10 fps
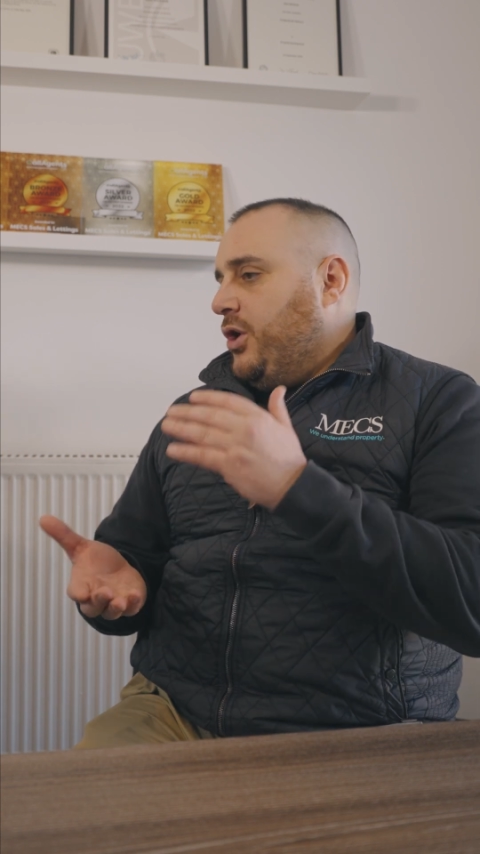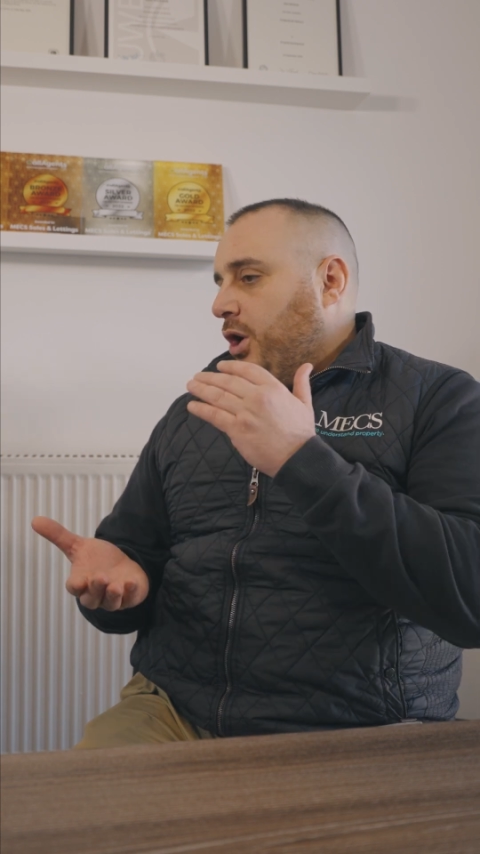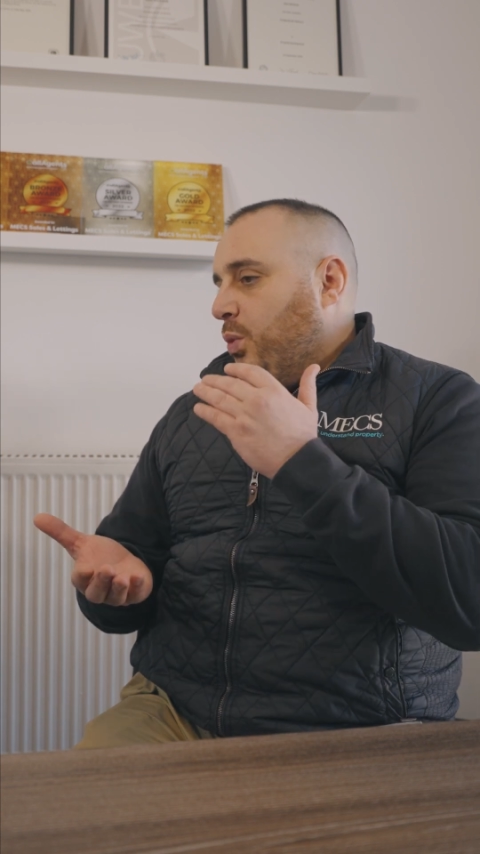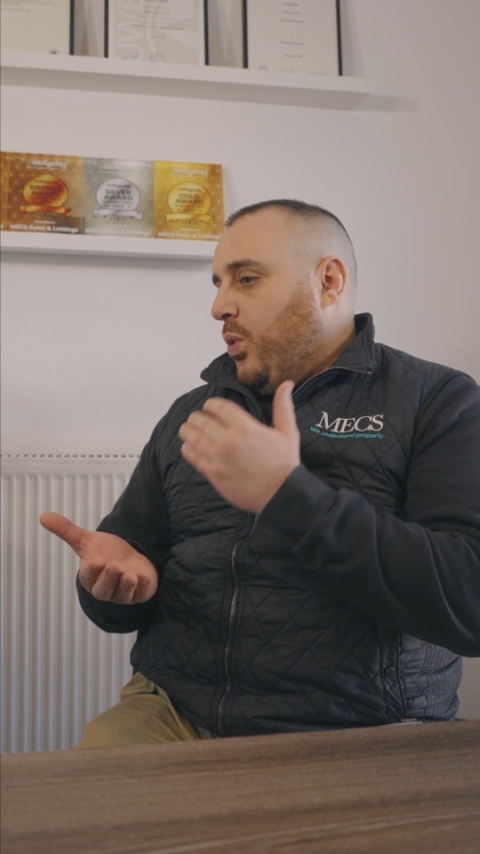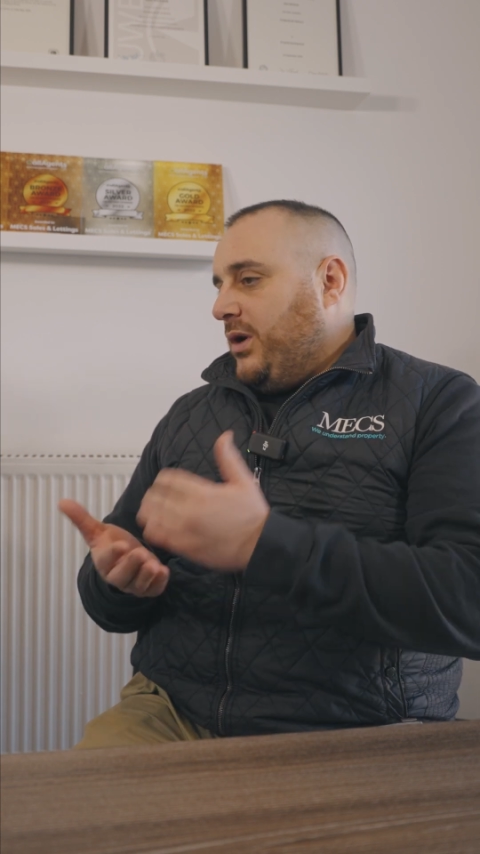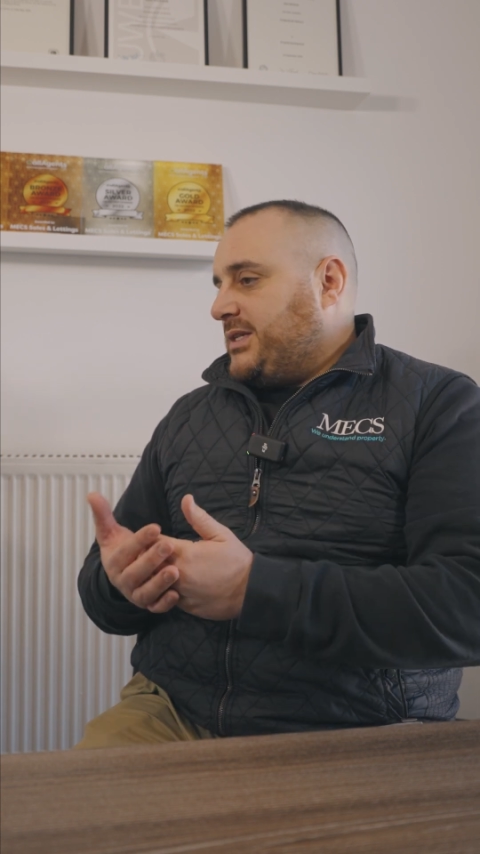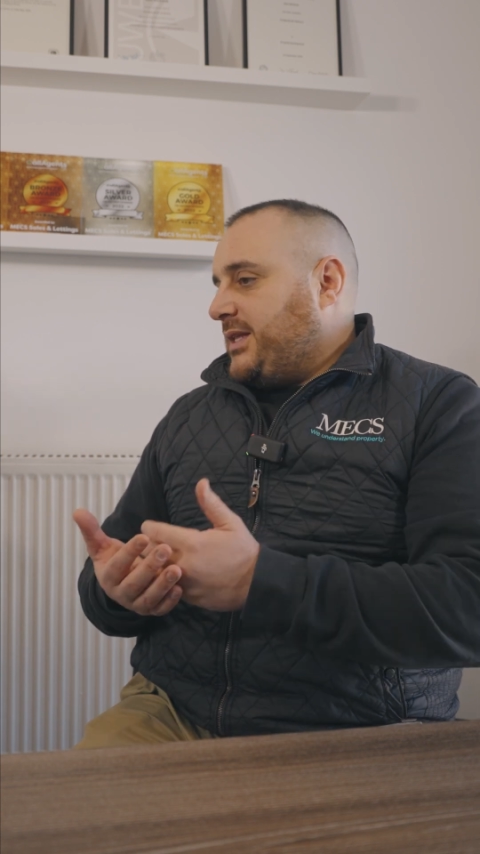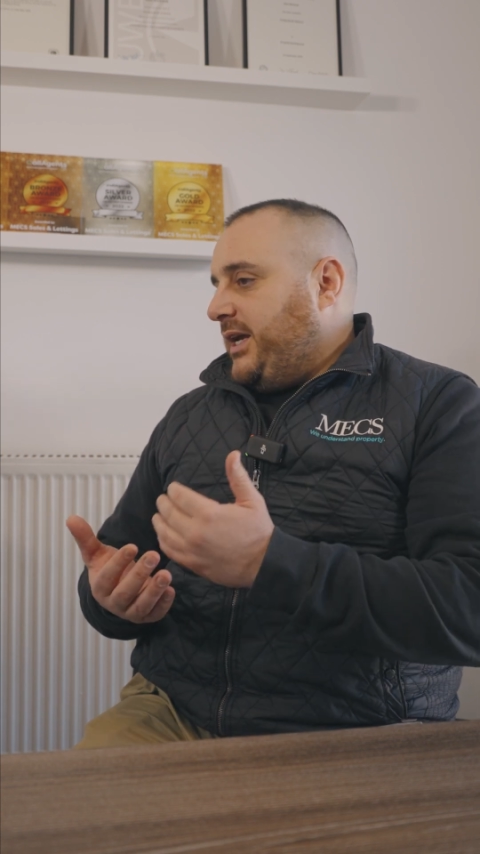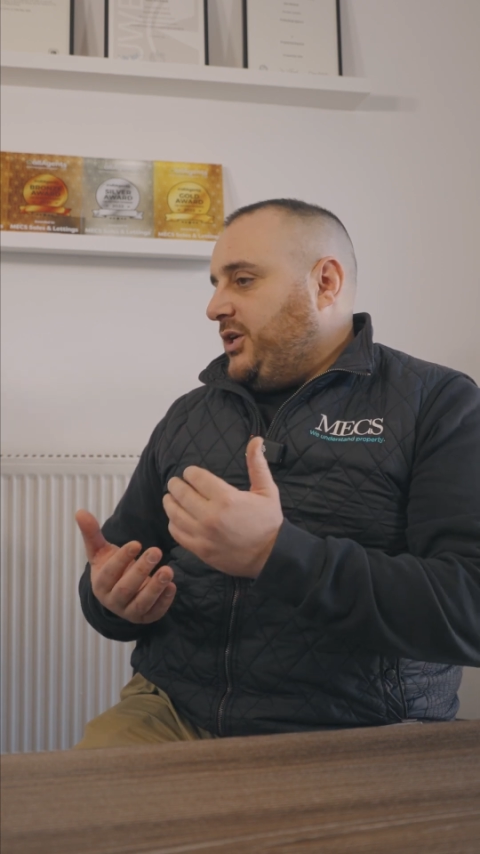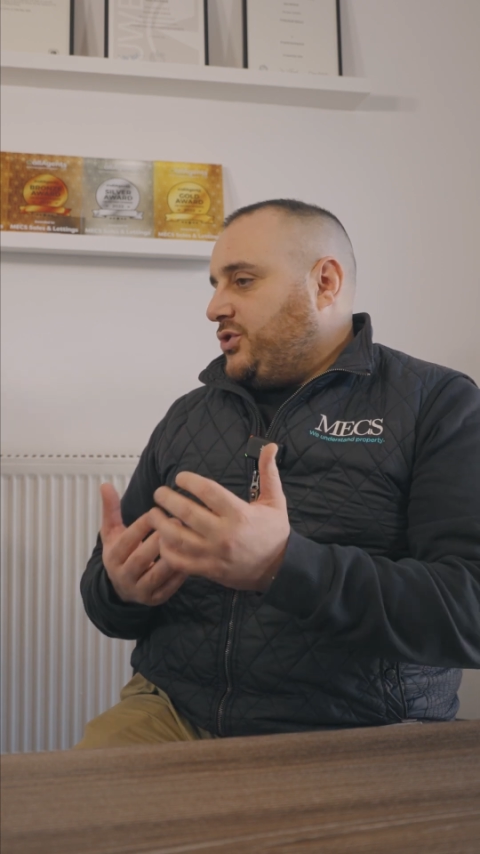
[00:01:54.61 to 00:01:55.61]
at what
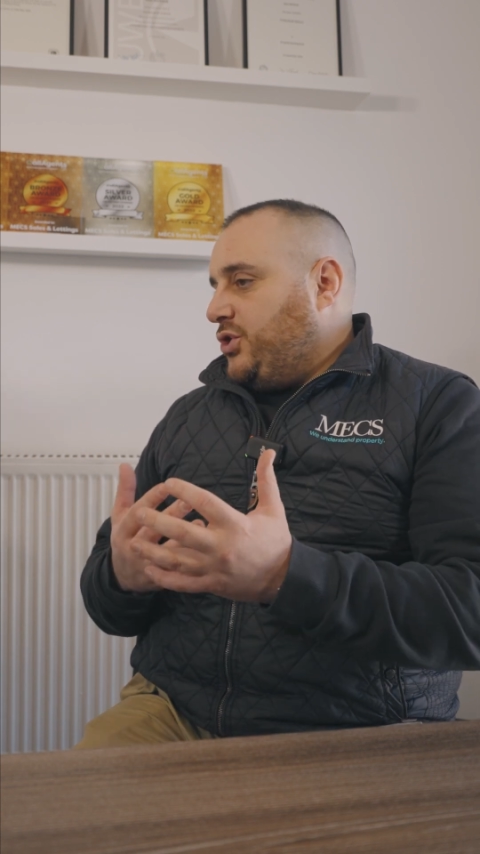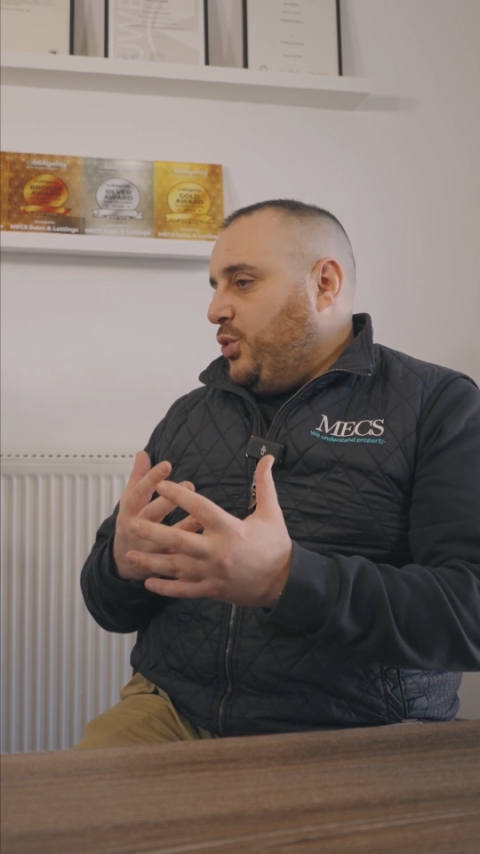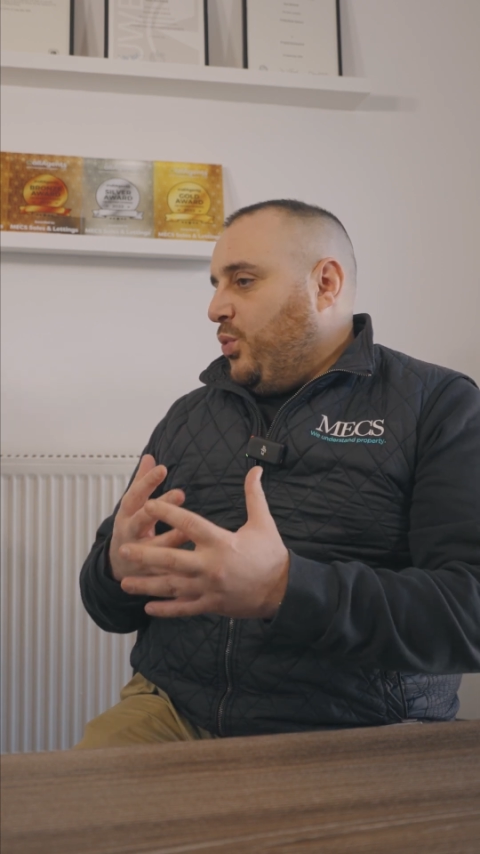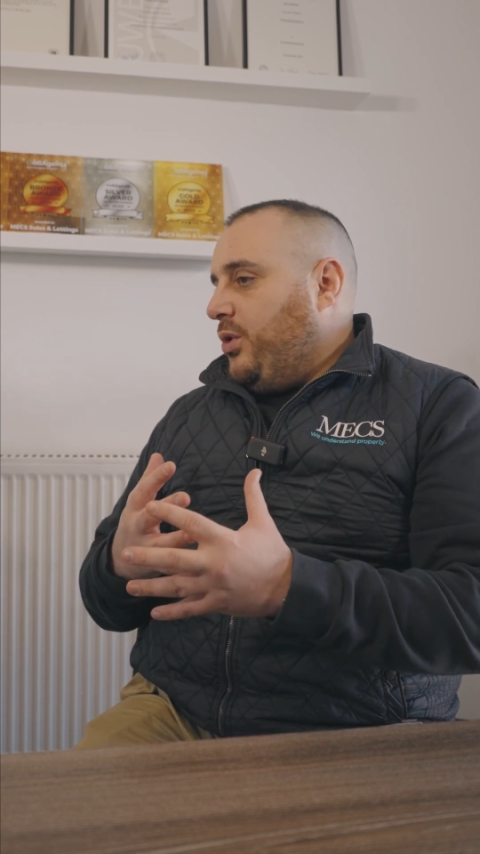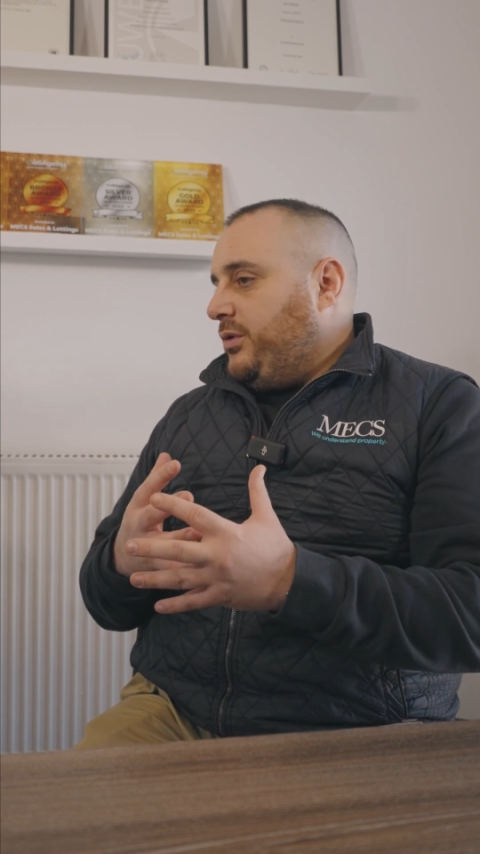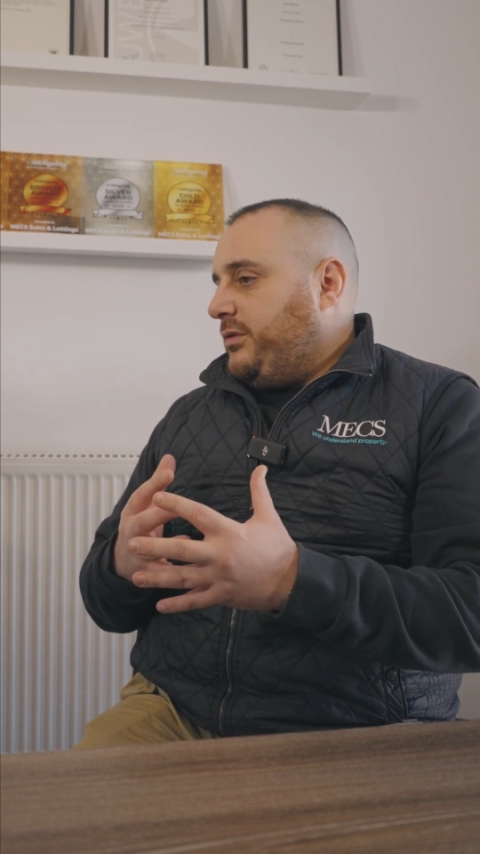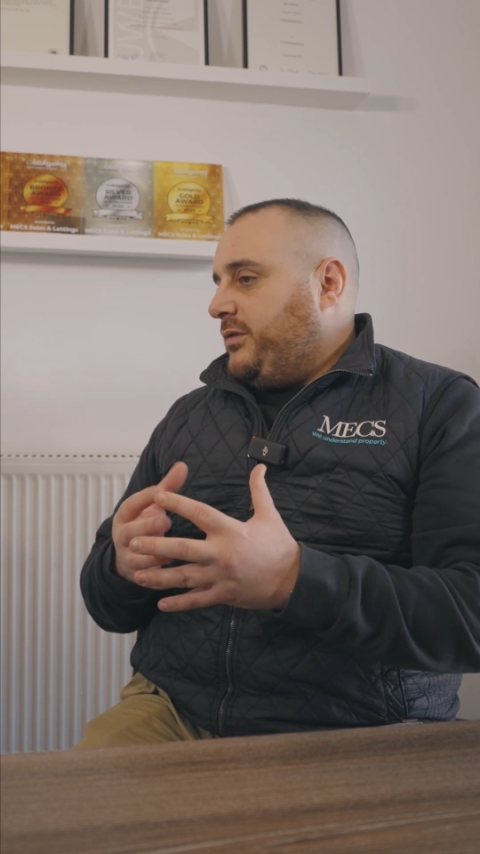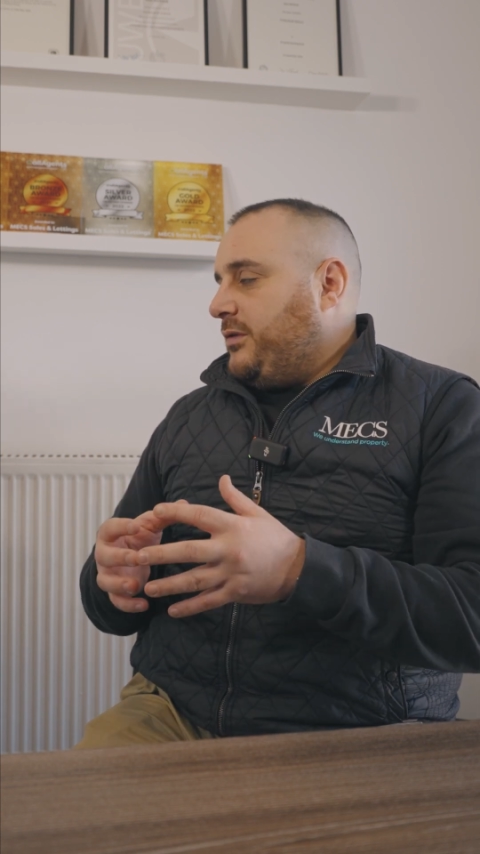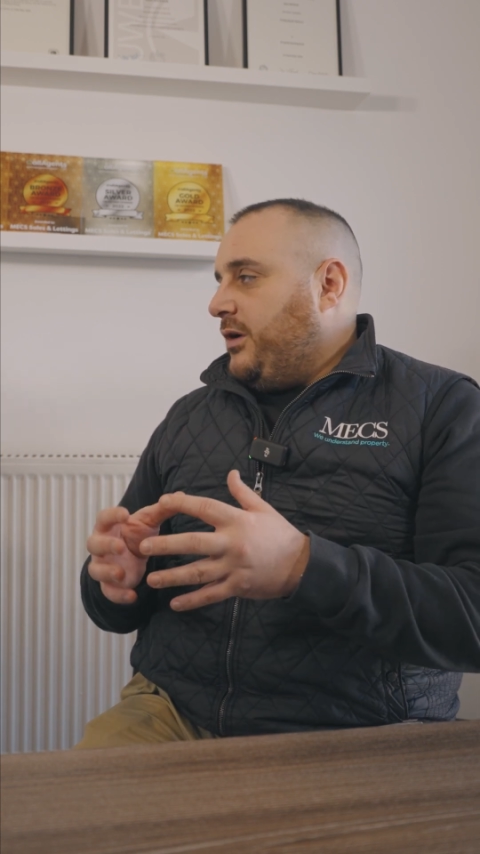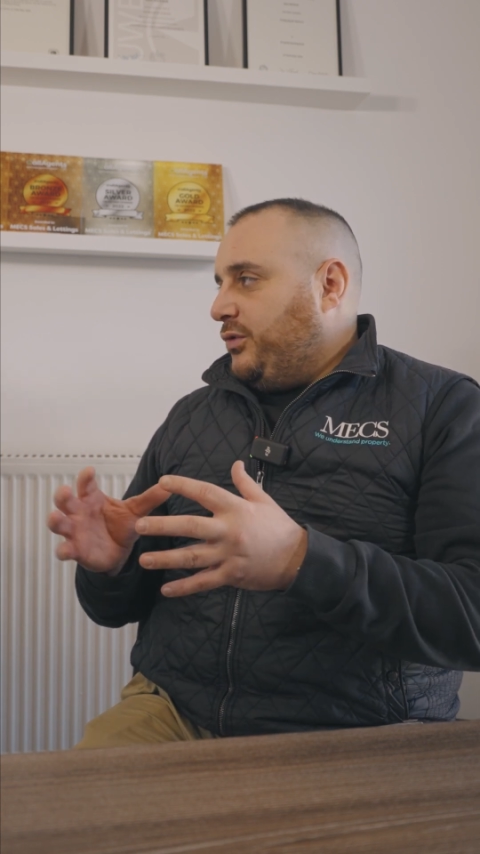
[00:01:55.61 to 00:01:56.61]
stage do you want to start